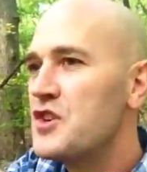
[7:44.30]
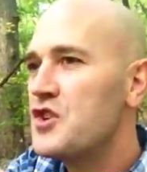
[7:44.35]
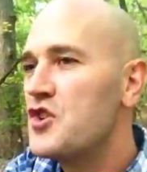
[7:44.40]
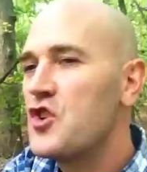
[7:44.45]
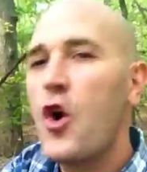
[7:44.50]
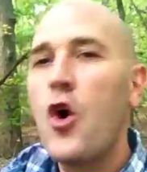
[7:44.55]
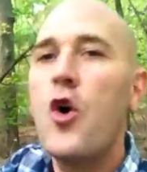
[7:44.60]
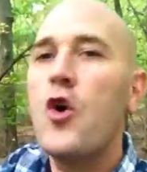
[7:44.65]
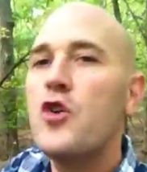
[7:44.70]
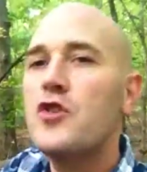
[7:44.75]

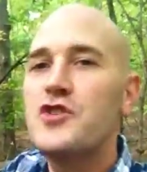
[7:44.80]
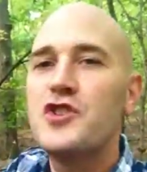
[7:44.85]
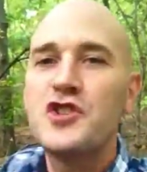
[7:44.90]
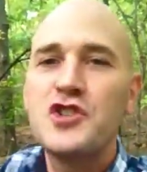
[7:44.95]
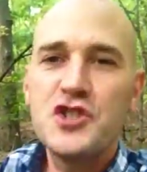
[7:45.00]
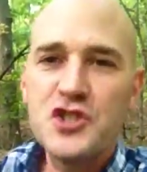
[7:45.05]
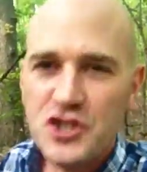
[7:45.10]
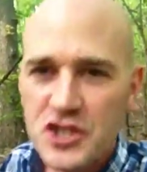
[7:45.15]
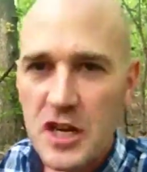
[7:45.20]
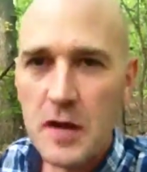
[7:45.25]

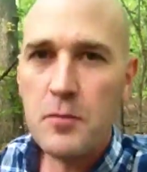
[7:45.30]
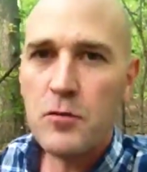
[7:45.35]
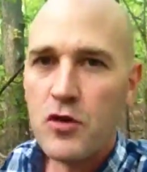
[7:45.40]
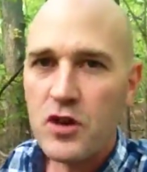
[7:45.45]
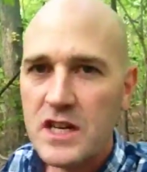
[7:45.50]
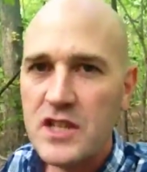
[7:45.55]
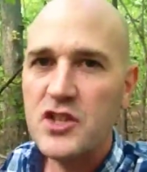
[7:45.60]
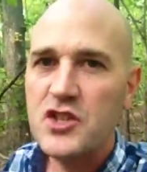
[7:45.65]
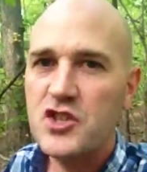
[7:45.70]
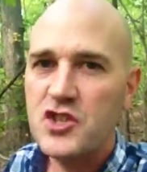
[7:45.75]

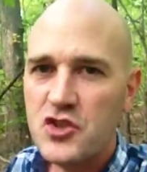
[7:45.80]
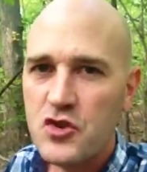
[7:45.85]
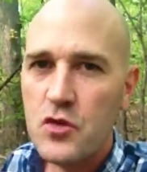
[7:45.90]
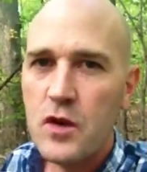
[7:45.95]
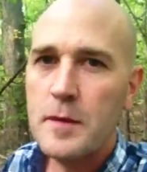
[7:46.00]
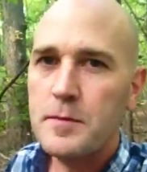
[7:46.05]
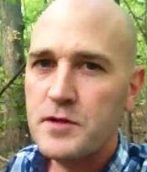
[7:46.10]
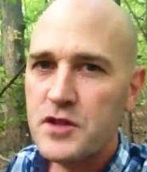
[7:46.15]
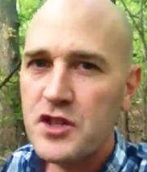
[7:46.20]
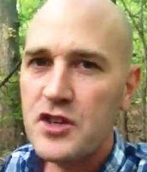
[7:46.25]
gold-shimmering
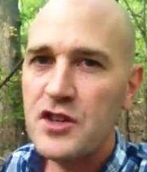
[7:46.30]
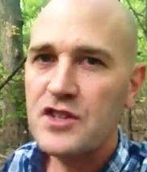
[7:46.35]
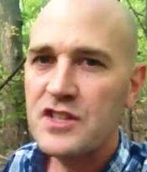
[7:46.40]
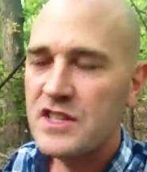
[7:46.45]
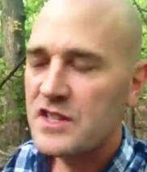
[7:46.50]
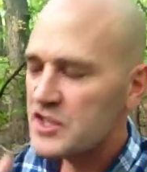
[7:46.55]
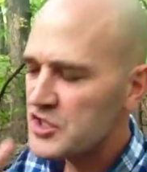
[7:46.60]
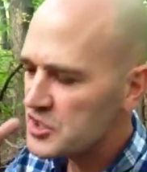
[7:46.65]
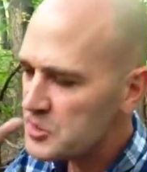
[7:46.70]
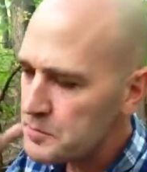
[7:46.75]
scriptures
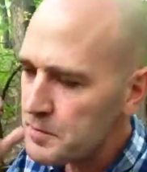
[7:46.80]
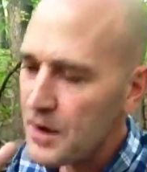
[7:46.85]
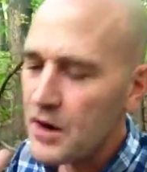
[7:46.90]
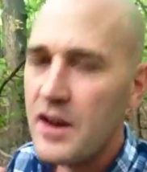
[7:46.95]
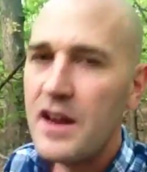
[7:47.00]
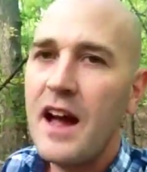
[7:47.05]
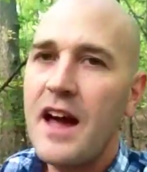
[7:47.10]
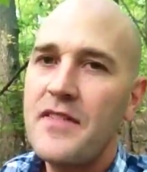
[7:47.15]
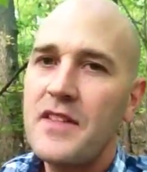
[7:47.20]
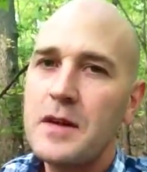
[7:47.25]
and the Spirit
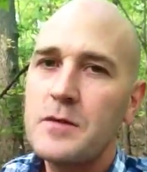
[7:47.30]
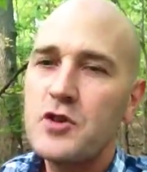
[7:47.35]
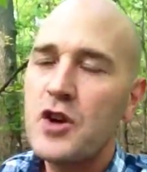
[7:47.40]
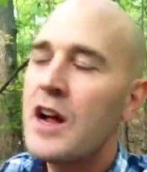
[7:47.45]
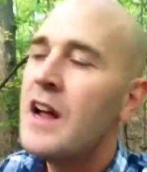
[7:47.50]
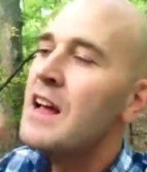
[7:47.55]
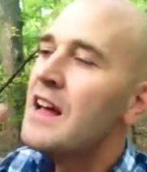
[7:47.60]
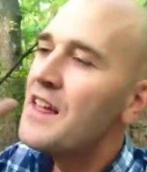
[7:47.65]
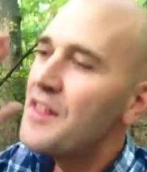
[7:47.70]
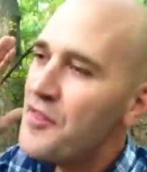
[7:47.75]
of God that comes
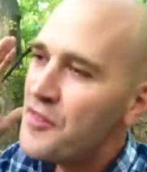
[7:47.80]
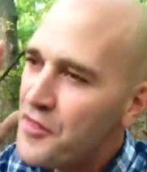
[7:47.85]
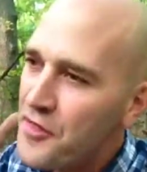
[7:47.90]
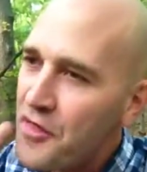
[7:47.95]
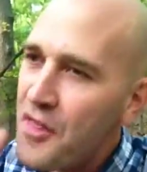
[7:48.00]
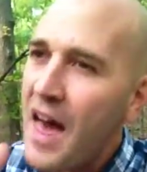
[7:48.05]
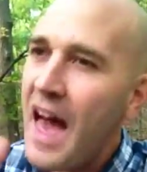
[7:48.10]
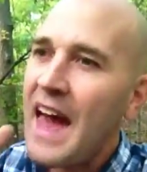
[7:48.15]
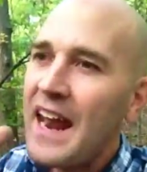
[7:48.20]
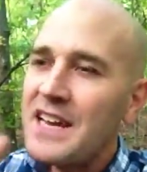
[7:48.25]
through.
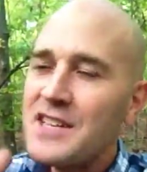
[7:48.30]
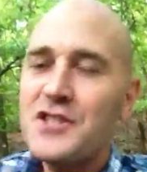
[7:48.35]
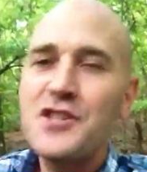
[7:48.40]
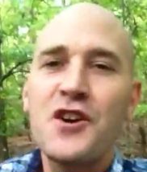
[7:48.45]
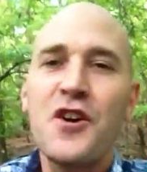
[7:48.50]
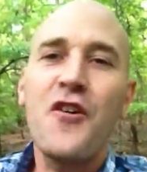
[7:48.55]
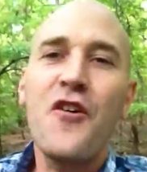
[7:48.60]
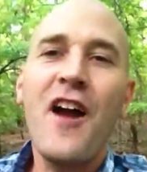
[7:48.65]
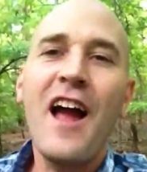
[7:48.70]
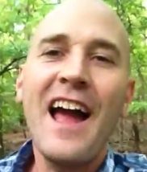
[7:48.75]
That is
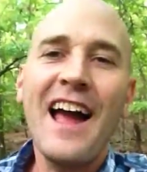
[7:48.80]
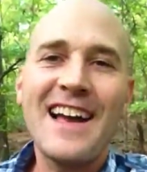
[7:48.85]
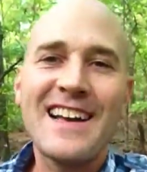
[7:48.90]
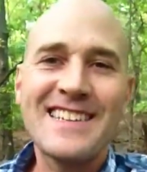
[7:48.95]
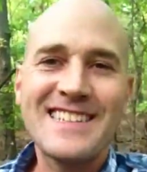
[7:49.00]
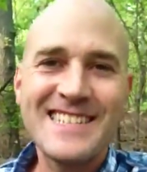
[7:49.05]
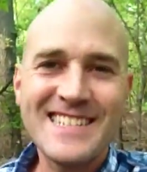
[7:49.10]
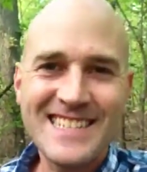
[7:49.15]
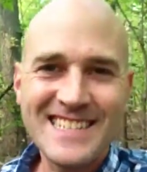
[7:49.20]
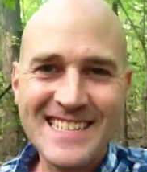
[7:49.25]

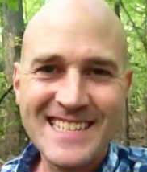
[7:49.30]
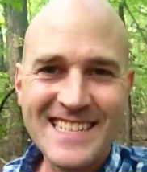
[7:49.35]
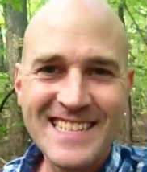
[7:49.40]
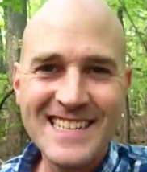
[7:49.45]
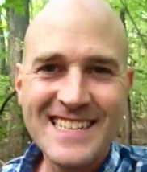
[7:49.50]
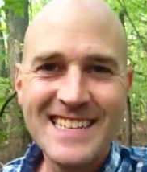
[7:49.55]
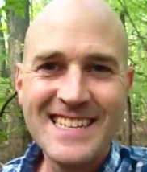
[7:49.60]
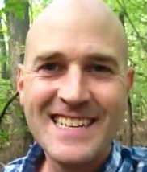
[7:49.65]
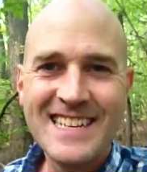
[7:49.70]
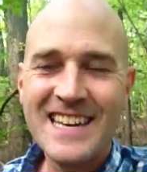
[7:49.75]
correct.
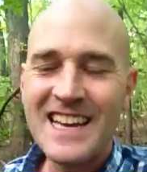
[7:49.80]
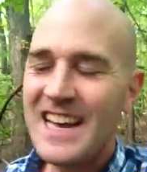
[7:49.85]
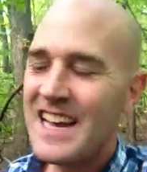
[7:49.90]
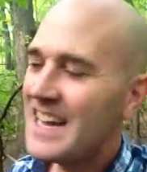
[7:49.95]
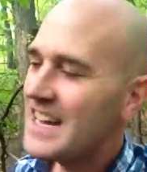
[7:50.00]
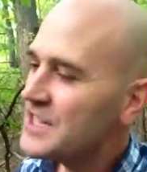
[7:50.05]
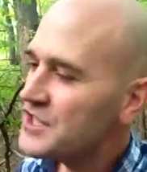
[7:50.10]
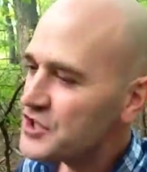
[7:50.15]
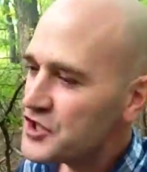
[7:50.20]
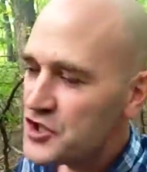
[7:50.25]

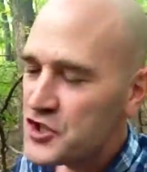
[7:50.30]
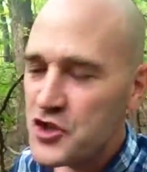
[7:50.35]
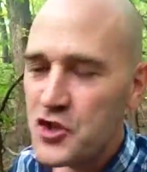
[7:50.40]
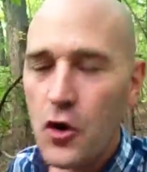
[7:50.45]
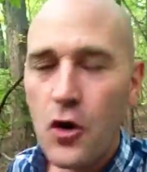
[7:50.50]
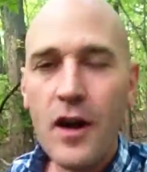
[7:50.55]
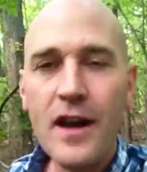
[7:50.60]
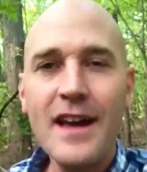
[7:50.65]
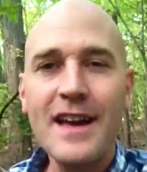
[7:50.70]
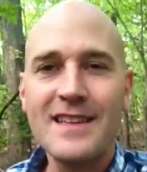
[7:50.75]

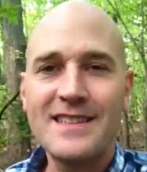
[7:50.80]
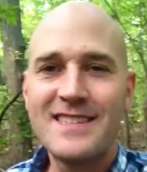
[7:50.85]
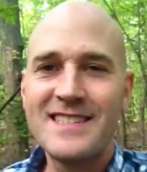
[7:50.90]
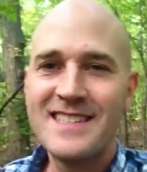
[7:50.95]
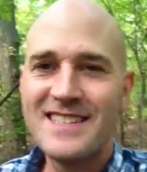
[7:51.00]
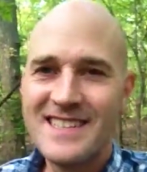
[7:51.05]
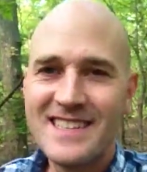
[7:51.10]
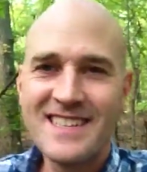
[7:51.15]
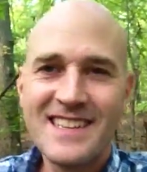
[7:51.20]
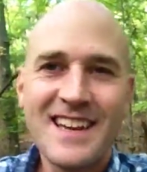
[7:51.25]
Enjoy
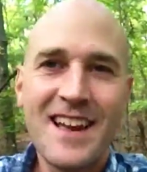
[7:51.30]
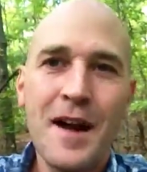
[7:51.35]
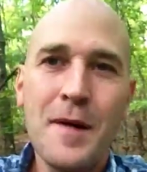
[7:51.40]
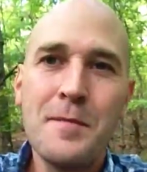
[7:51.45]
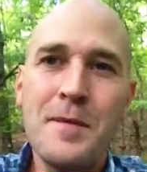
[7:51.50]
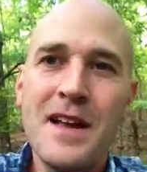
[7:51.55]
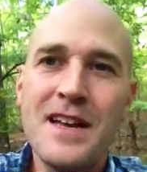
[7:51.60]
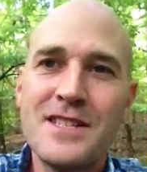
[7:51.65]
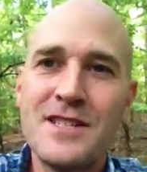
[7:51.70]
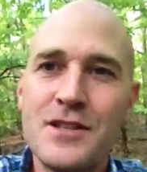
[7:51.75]
it. God
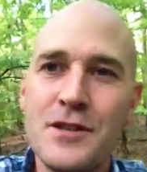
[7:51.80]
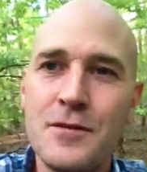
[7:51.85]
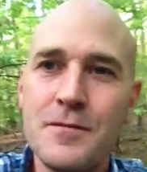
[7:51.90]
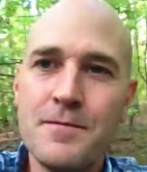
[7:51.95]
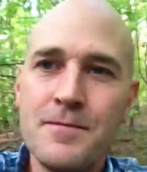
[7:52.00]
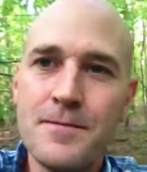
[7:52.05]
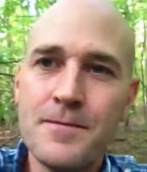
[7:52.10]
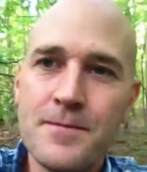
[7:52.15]
bless you.